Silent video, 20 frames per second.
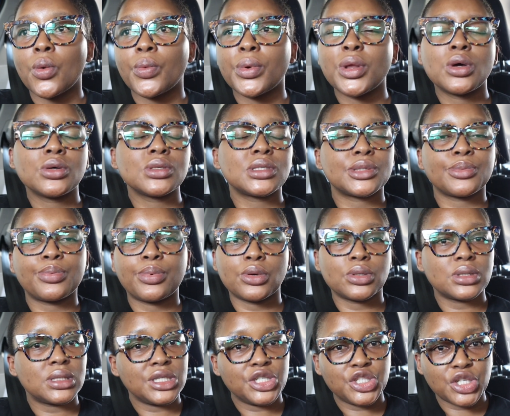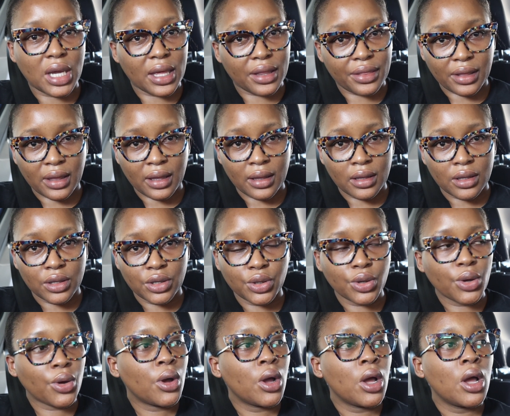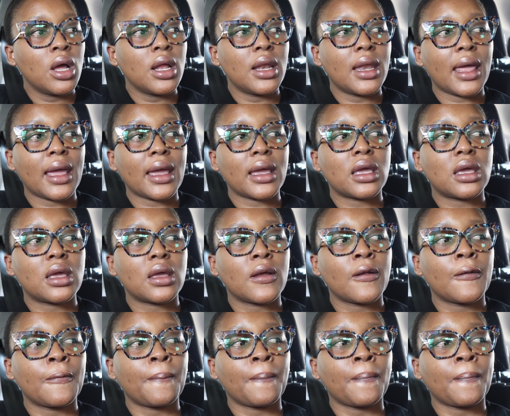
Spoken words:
We don't support each other, you know? Like,